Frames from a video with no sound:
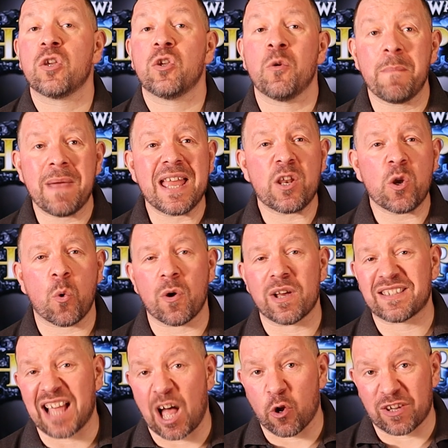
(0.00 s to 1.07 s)
You may
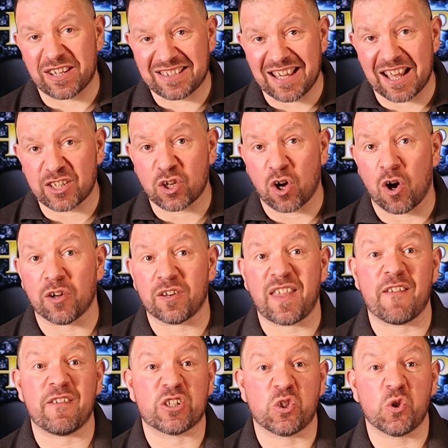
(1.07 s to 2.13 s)
notice that on a stat card
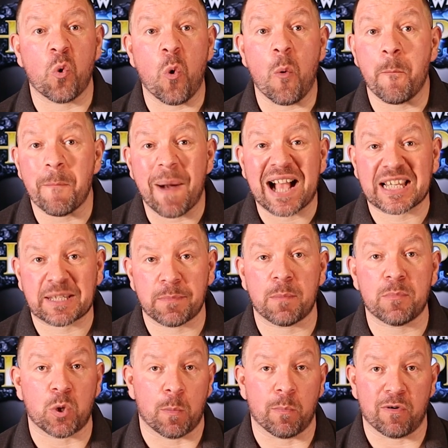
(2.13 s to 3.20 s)
there is no
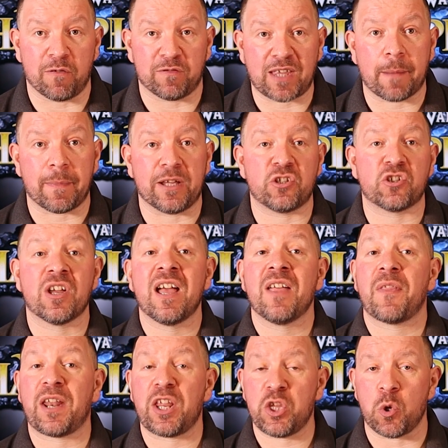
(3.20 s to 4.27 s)
maximum number of damage
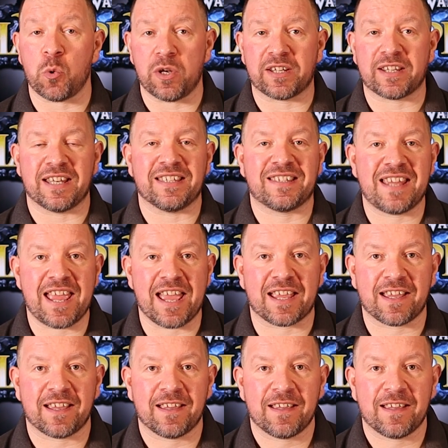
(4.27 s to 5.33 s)
that a unit can take.